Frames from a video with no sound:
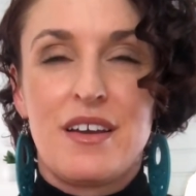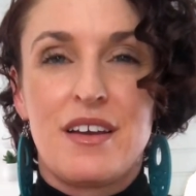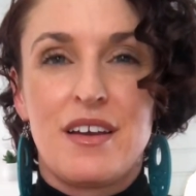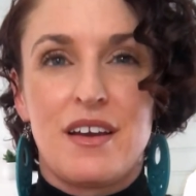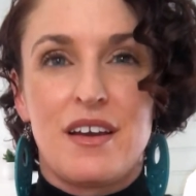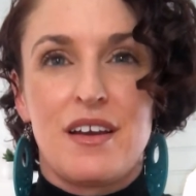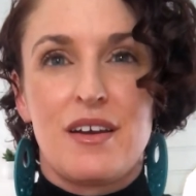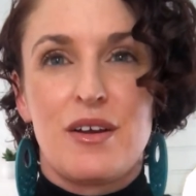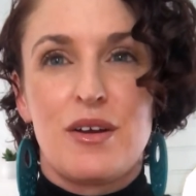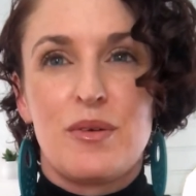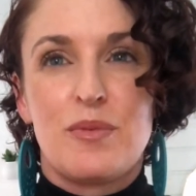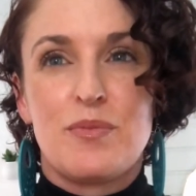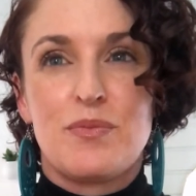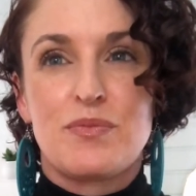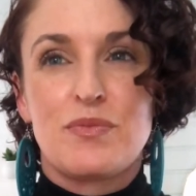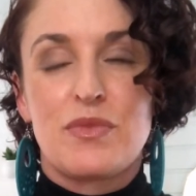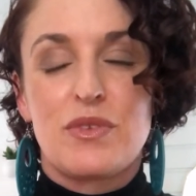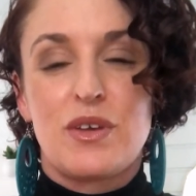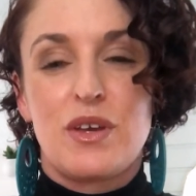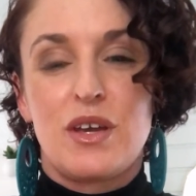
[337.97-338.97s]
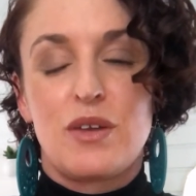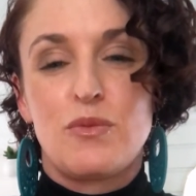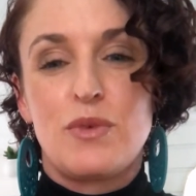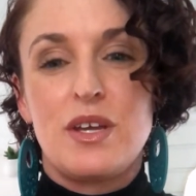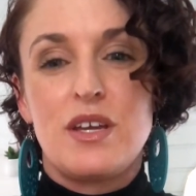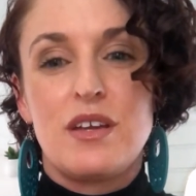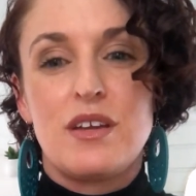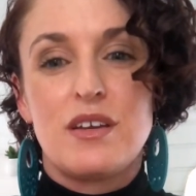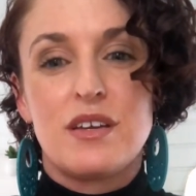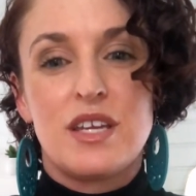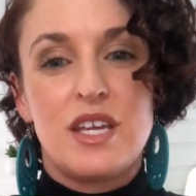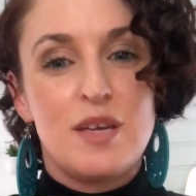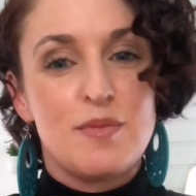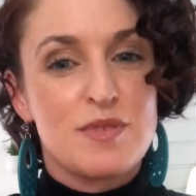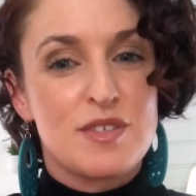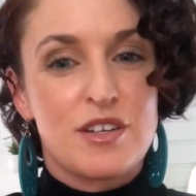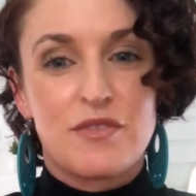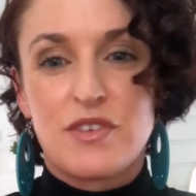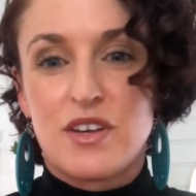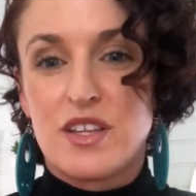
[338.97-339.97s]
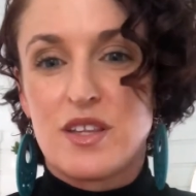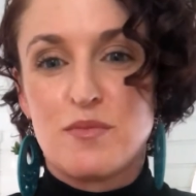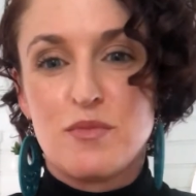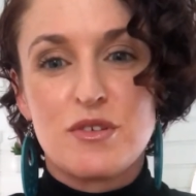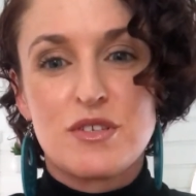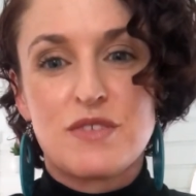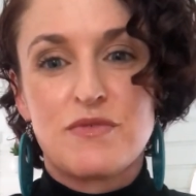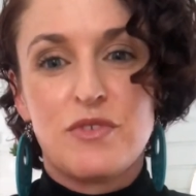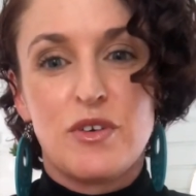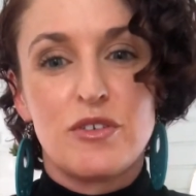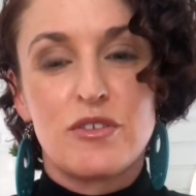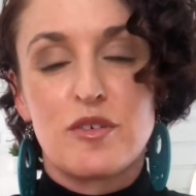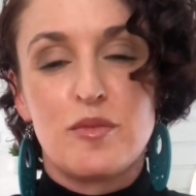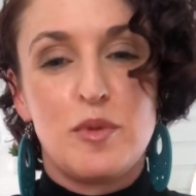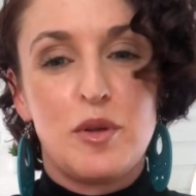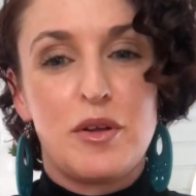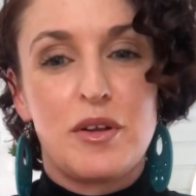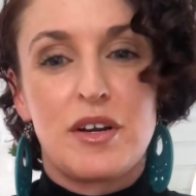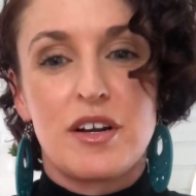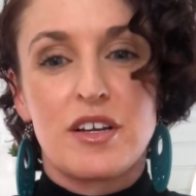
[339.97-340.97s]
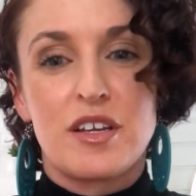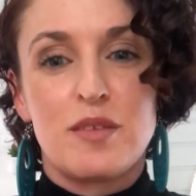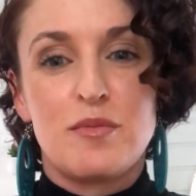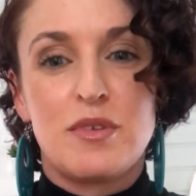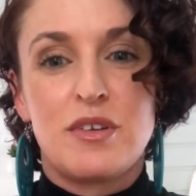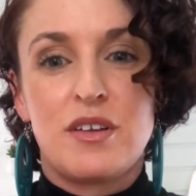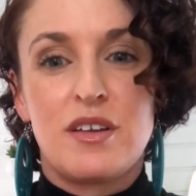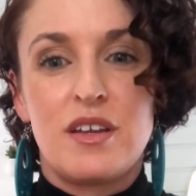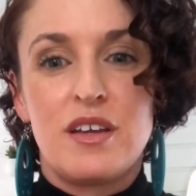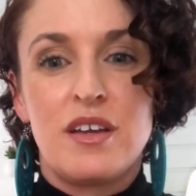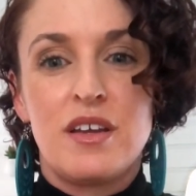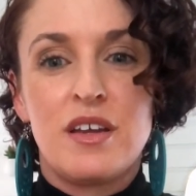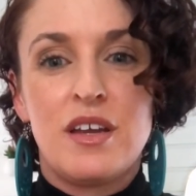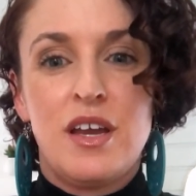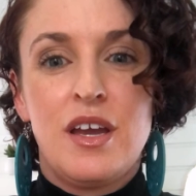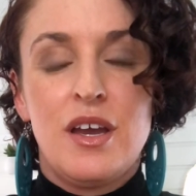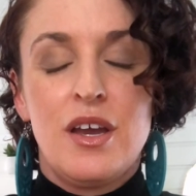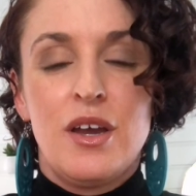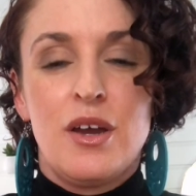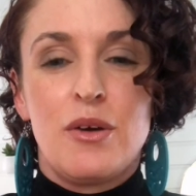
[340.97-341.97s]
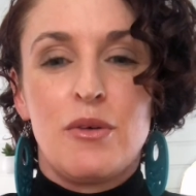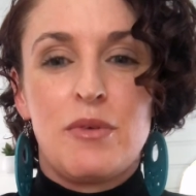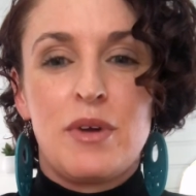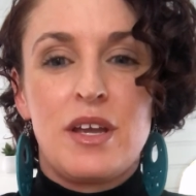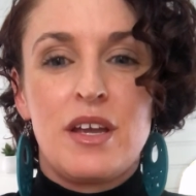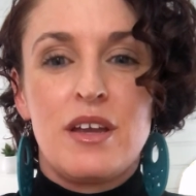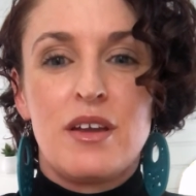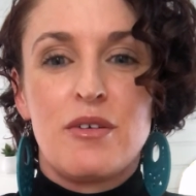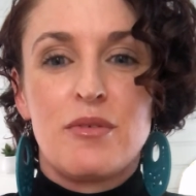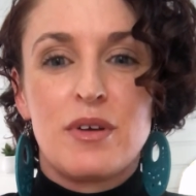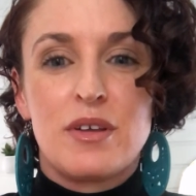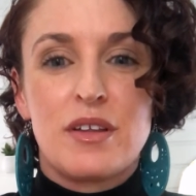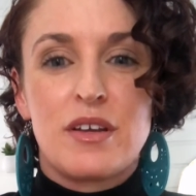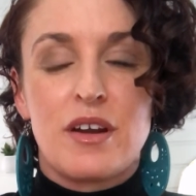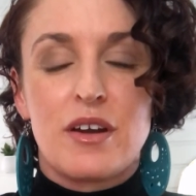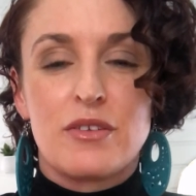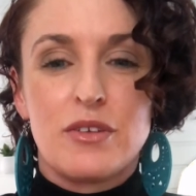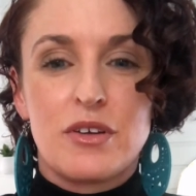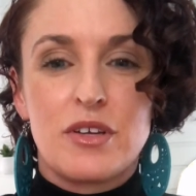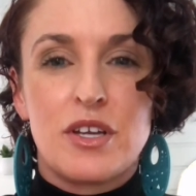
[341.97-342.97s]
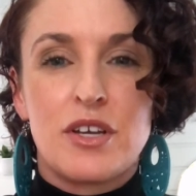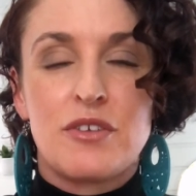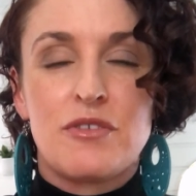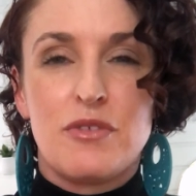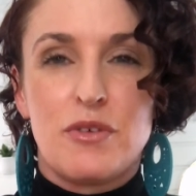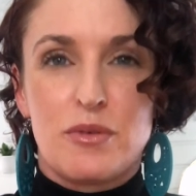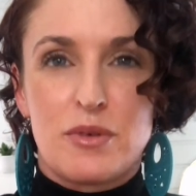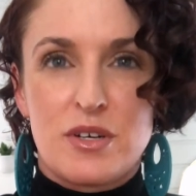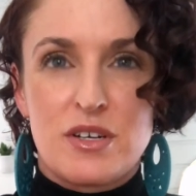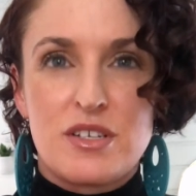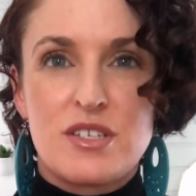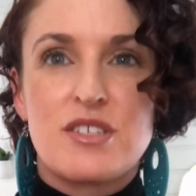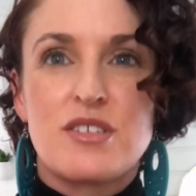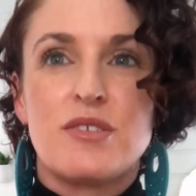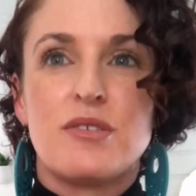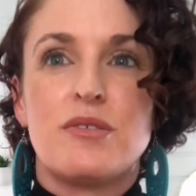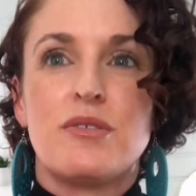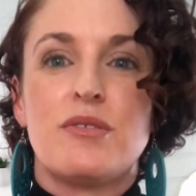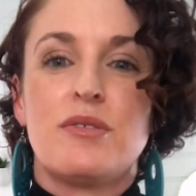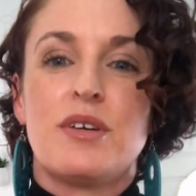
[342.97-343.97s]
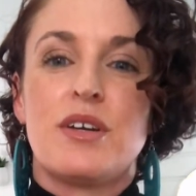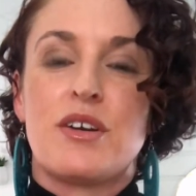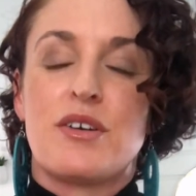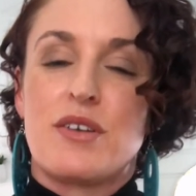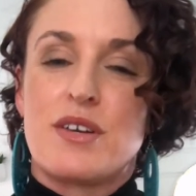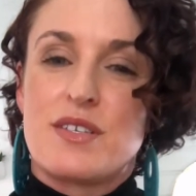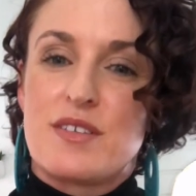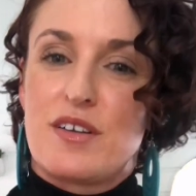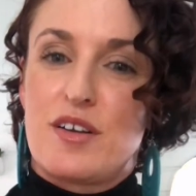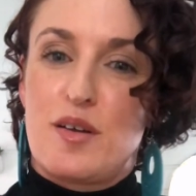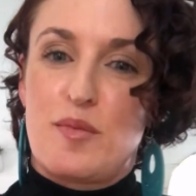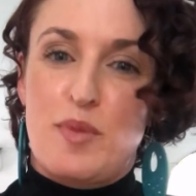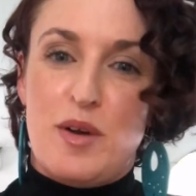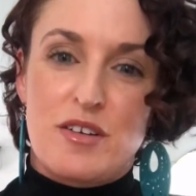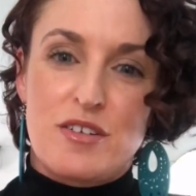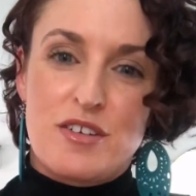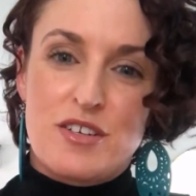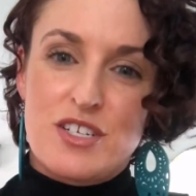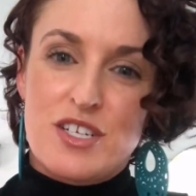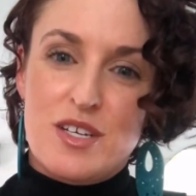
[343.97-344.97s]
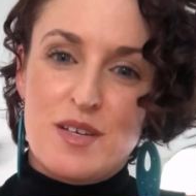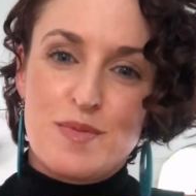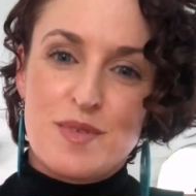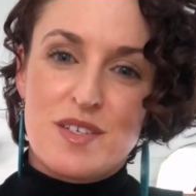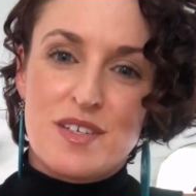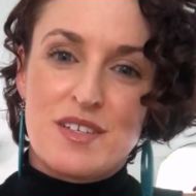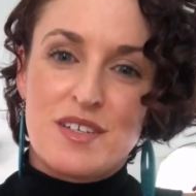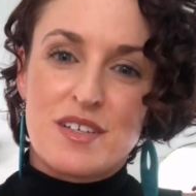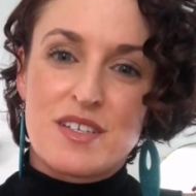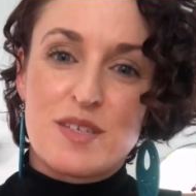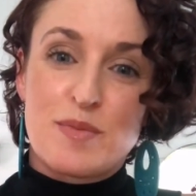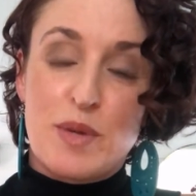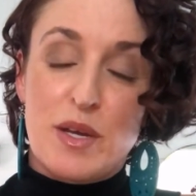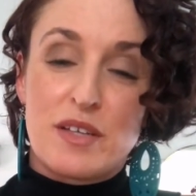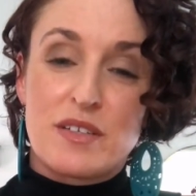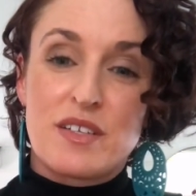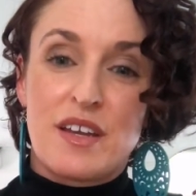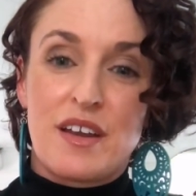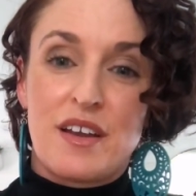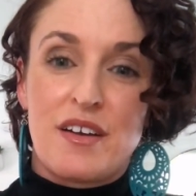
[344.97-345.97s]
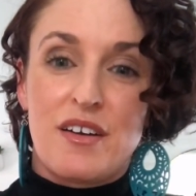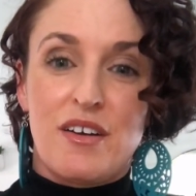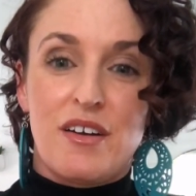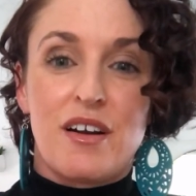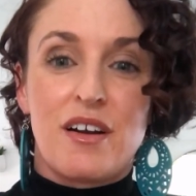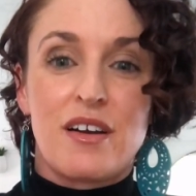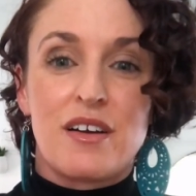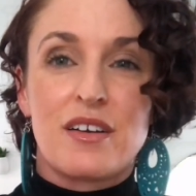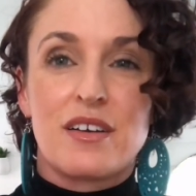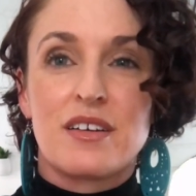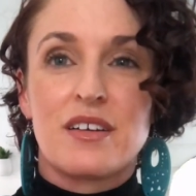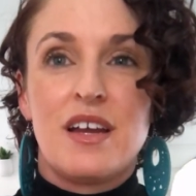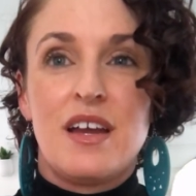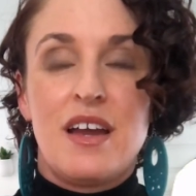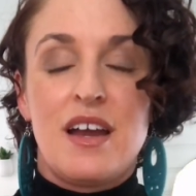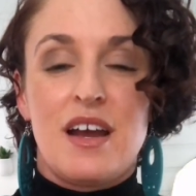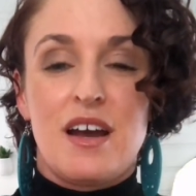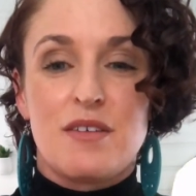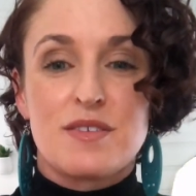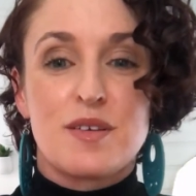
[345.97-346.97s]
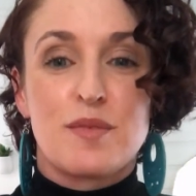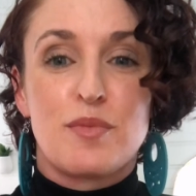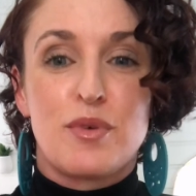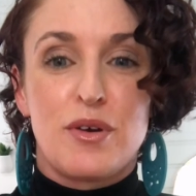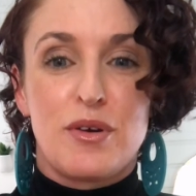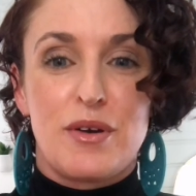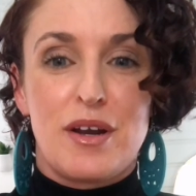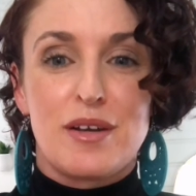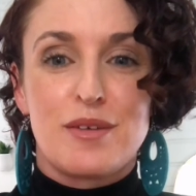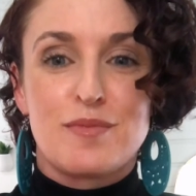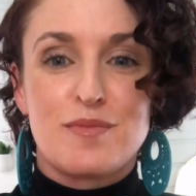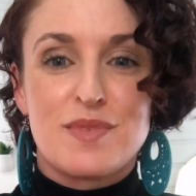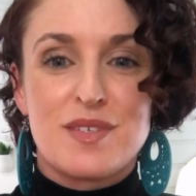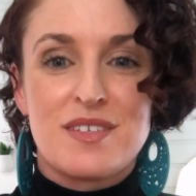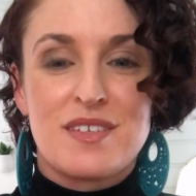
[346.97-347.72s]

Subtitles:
and we keep serving the most vulnerable in our community, we really are looking forward to increasing our partnerships and expanding our housing programs.